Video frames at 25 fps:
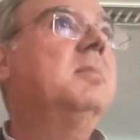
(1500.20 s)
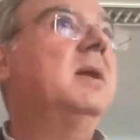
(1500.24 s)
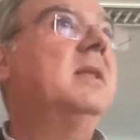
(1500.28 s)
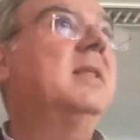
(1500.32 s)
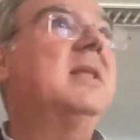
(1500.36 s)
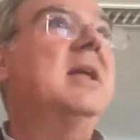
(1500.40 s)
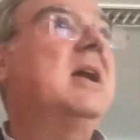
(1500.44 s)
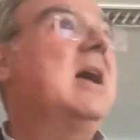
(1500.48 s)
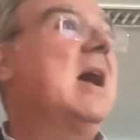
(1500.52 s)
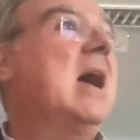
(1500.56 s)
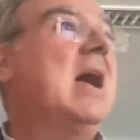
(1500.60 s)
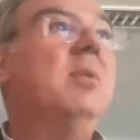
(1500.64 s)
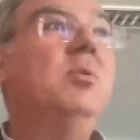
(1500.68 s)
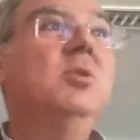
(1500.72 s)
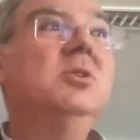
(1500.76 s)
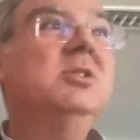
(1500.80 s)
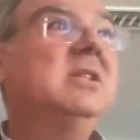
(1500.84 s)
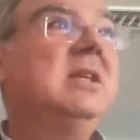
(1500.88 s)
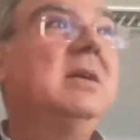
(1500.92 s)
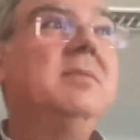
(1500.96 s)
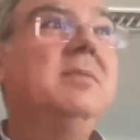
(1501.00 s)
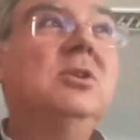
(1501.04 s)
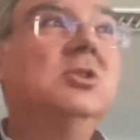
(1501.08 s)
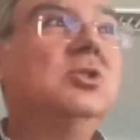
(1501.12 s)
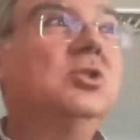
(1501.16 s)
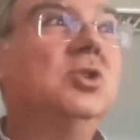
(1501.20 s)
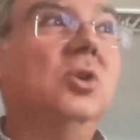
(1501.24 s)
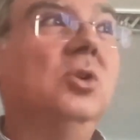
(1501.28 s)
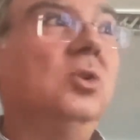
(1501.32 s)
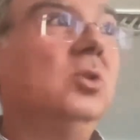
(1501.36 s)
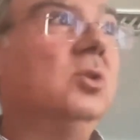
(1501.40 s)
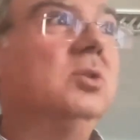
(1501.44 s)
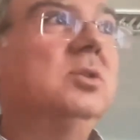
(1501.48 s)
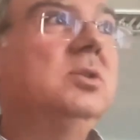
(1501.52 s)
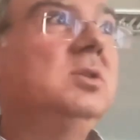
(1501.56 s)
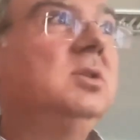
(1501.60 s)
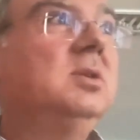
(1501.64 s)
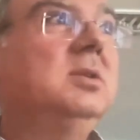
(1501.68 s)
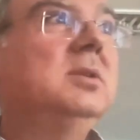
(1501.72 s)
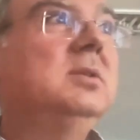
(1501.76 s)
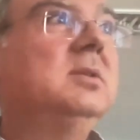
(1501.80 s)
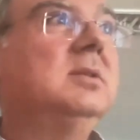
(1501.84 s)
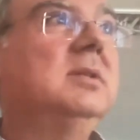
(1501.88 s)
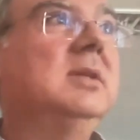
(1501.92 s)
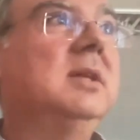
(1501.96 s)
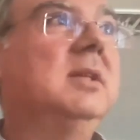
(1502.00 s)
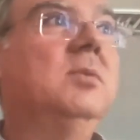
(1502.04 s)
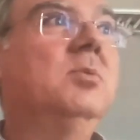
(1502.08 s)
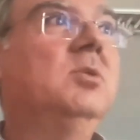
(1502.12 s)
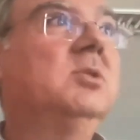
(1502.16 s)
but I was never told
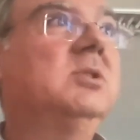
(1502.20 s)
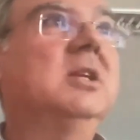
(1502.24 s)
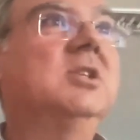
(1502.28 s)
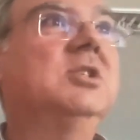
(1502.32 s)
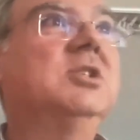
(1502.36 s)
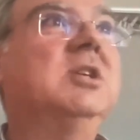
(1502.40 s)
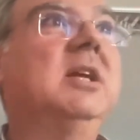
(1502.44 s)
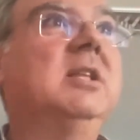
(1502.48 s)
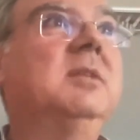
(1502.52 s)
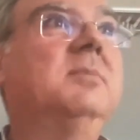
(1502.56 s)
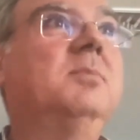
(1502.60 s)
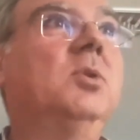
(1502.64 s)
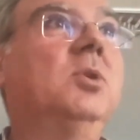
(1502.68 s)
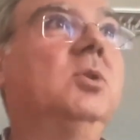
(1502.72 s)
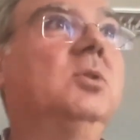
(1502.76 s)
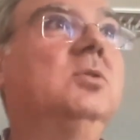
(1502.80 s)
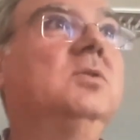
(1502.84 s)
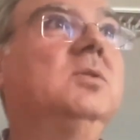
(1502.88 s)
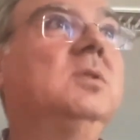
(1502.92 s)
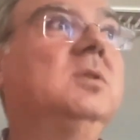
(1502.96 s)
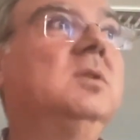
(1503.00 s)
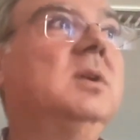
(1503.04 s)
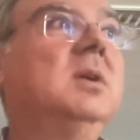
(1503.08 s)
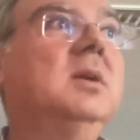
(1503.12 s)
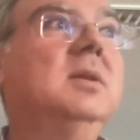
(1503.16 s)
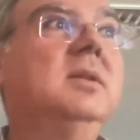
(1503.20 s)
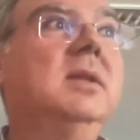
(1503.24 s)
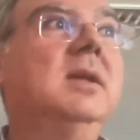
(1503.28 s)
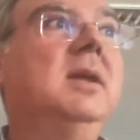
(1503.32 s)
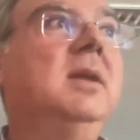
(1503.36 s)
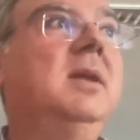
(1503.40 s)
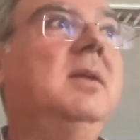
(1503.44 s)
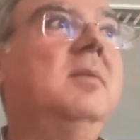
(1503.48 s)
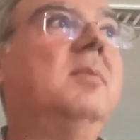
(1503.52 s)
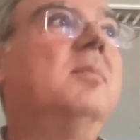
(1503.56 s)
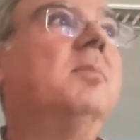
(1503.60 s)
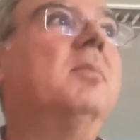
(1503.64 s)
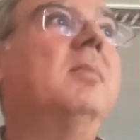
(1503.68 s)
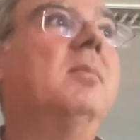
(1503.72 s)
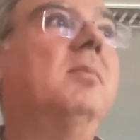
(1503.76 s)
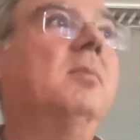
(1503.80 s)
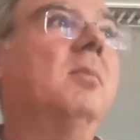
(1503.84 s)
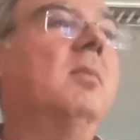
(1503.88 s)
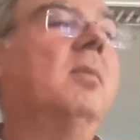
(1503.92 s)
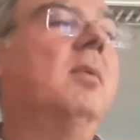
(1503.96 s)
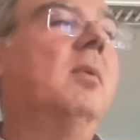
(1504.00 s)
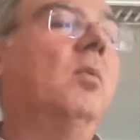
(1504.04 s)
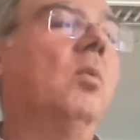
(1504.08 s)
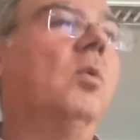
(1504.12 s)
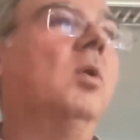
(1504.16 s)
that it was a chatbot. They
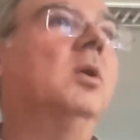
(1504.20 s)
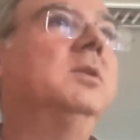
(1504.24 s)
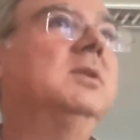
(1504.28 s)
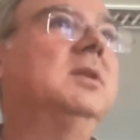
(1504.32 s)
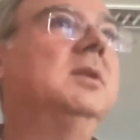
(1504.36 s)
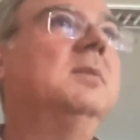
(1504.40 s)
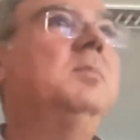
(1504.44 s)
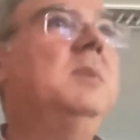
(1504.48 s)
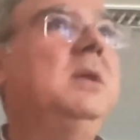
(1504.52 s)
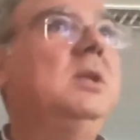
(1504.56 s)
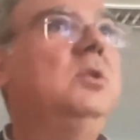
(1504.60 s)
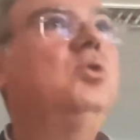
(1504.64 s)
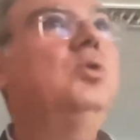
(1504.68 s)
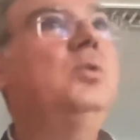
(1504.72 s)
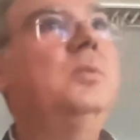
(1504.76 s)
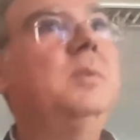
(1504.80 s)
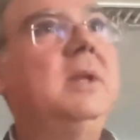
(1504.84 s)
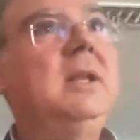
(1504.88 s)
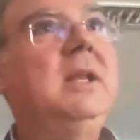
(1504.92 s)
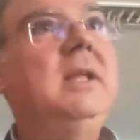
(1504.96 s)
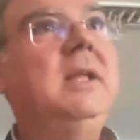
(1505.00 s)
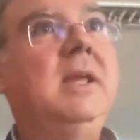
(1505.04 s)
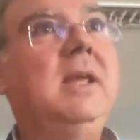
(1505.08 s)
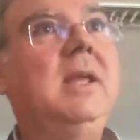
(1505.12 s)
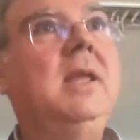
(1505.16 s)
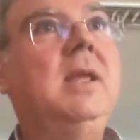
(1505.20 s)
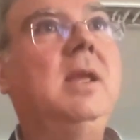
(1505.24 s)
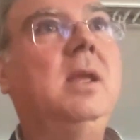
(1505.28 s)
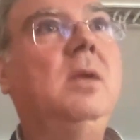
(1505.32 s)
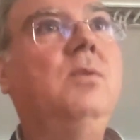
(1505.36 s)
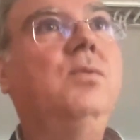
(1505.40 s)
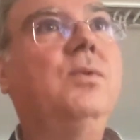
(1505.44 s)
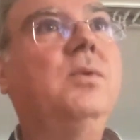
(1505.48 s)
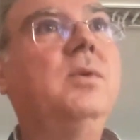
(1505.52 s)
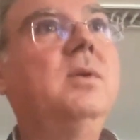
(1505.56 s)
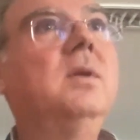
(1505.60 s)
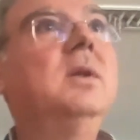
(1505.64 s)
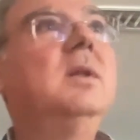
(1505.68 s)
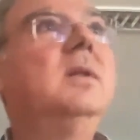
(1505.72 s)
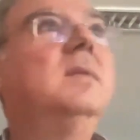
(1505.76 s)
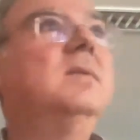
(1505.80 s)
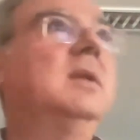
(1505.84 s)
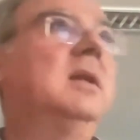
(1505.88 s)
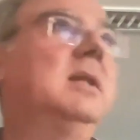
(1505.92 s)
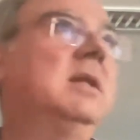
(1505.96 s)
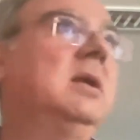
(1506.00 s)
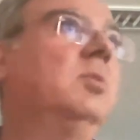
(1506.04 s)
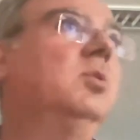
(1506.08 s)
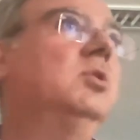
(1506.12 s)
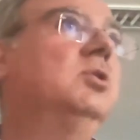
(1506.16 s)
wanted me to believe
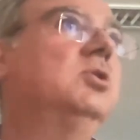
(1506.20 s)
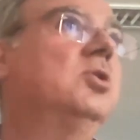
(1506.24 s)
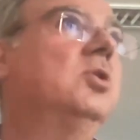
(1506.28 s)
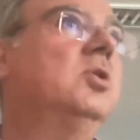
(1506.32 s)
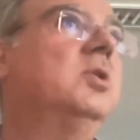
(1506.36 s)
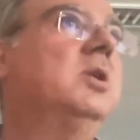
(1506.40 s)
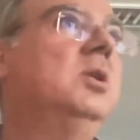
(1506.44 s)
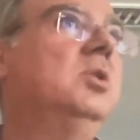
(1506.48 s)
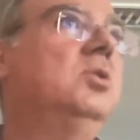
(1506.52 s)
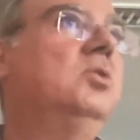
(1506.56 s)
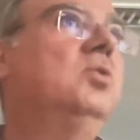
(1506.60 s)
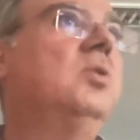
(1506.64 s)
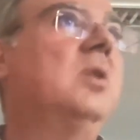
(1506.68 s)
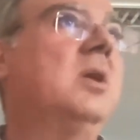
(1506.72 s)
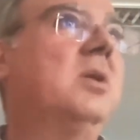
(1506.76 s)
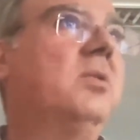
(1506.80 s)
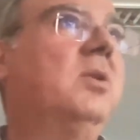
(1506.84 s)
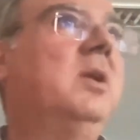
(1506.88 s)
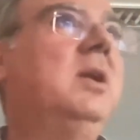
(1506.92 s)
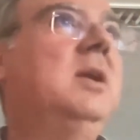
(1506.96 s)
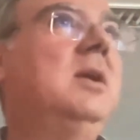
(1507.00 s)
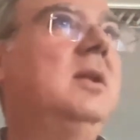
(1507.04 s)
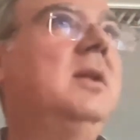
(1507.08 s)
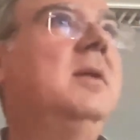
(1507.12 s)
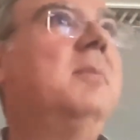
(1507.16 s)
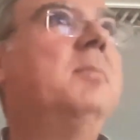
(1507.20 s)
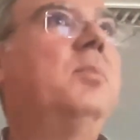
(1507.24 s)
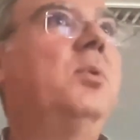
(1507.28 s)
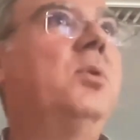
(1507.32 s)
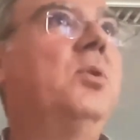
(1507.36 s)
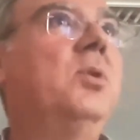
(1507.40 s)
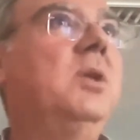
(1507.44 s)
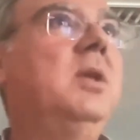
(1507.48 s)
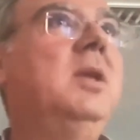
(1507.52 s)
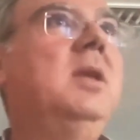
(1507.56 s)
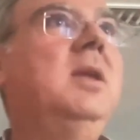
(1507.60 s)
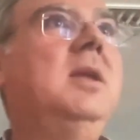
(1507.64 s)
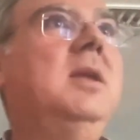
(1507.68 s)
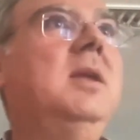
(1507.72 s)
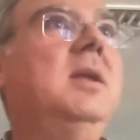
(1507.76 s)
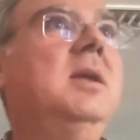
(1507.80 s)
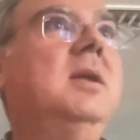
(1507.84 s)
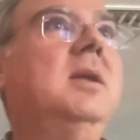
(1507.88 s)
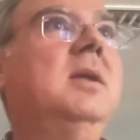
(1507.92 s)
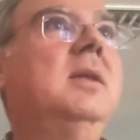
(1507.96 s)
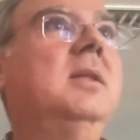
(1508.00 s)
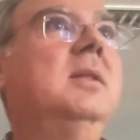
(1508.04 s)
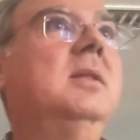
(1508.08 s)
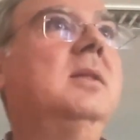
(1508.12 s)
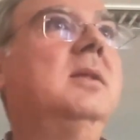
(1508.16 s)
that I was talking to a real
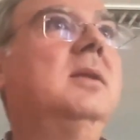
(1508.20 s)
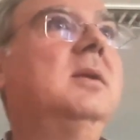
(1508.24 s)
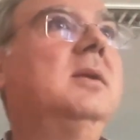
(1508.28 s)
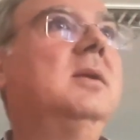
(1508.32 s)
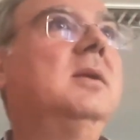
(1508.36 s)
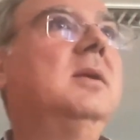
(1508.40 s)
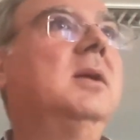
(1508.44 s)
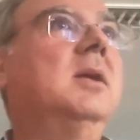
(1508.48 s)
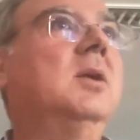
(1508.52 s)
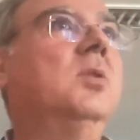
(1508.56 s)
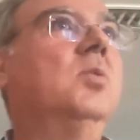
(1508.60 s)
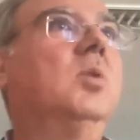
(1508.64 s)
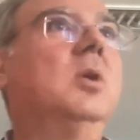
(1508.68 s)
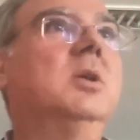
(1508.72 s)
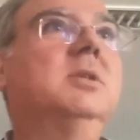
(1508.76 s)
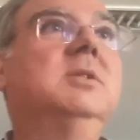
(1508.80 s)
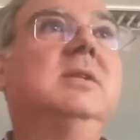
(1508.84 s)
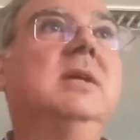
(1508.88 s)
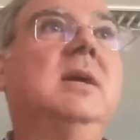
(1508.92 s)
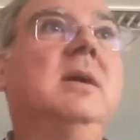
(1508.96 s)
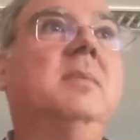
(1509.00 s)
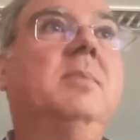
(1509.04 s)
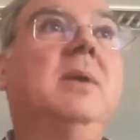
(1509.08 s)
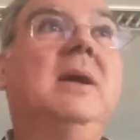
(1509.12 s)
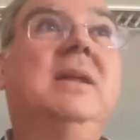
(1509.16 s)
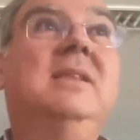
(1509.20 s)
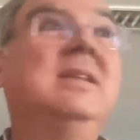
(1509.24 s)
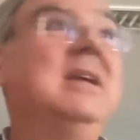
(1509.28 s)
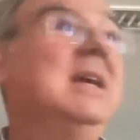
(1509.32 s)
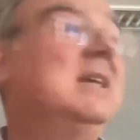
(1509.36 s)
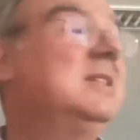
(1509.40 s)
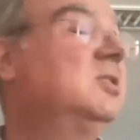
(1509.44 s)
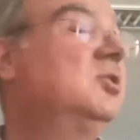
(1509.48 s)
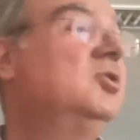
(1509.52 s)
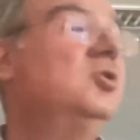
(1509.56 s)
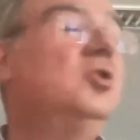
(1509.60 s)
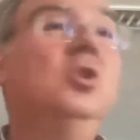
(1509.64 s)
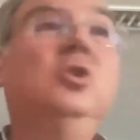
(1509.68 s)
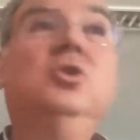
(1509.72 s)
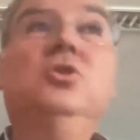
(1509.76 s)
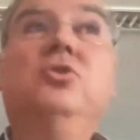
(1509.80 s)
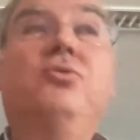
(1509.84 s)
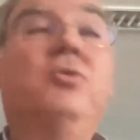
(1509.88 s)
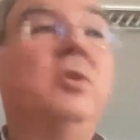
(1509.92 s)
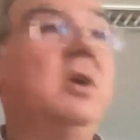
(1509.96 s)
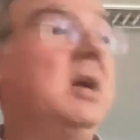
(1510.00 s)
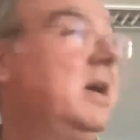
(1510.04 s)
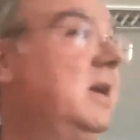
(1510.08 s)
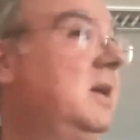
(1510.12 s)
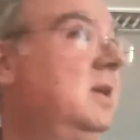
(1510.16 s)
employee in WhatsApp, and that's
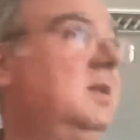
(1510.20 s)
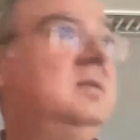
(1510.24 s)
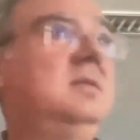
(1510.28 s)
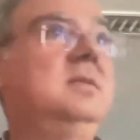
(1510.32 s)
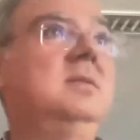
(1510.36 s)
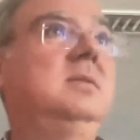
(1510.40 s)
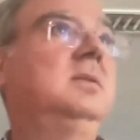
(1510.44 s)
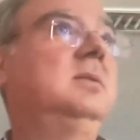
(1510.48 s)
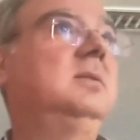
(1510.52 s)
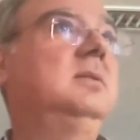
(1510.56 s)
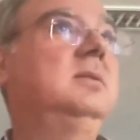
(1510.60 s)
not right,